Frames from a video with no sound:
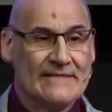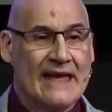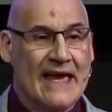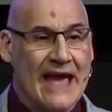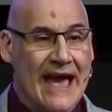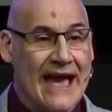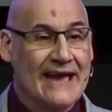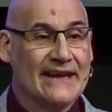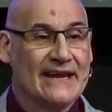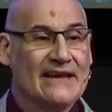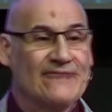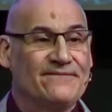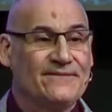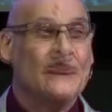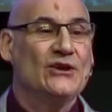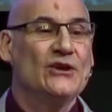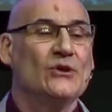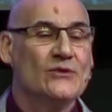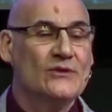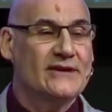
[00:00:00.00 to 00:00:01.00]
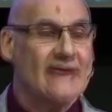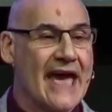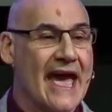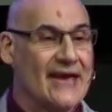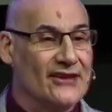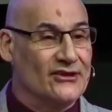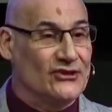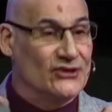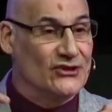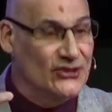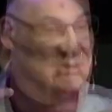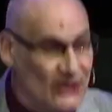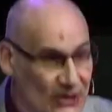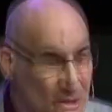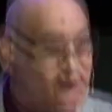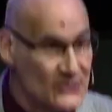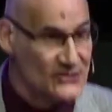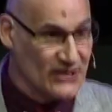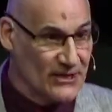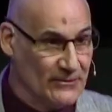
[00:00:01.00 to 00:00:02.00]
And if you get
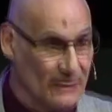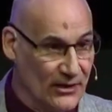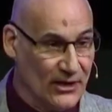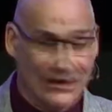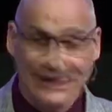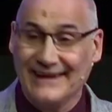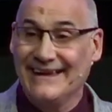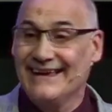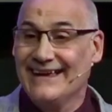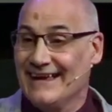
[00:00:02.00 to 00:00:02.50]
usable,